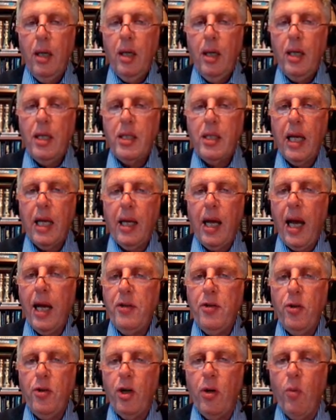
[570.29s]
He said, I
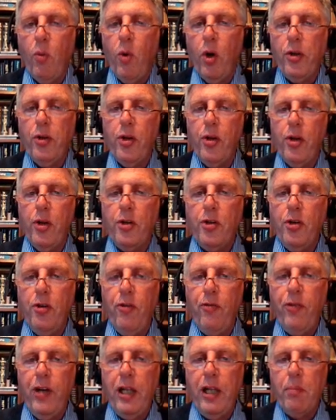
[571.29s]
do not wonder that you
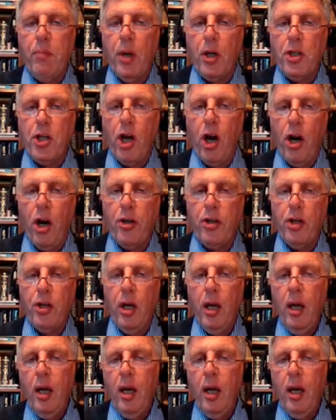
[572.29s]
feel much hurt